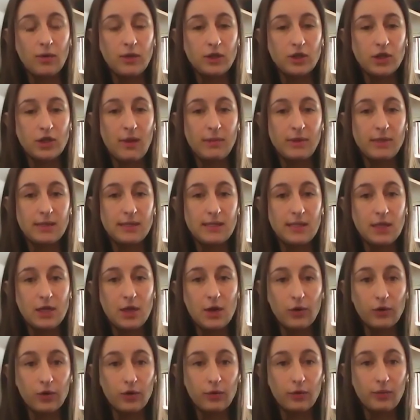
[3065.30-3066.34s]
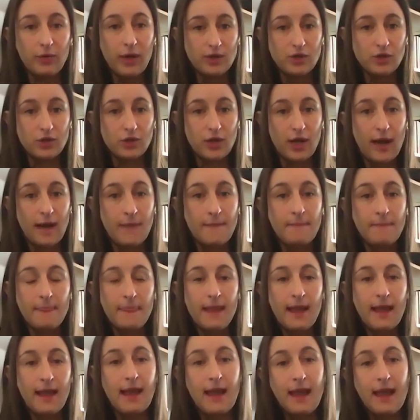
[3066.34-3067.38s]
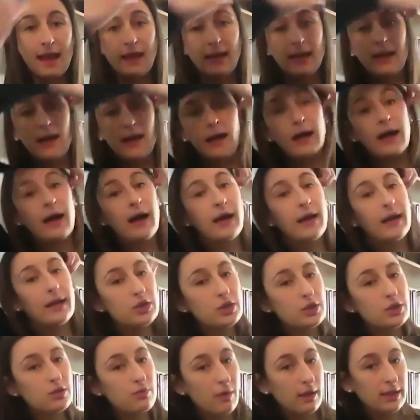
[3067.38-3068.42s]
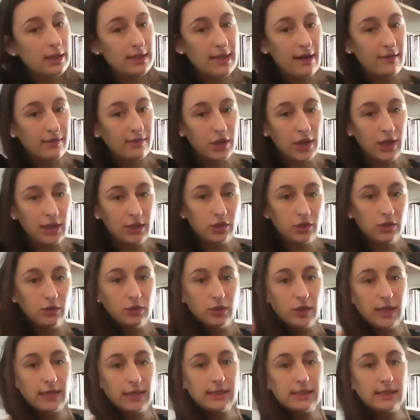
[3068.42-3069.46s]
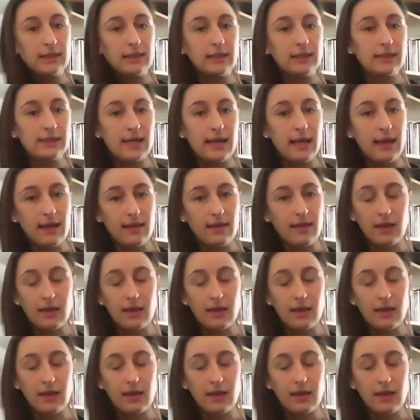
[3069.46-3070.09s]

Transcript: Champion CEO group yesterday, and I just wanted to have a chance to address it because I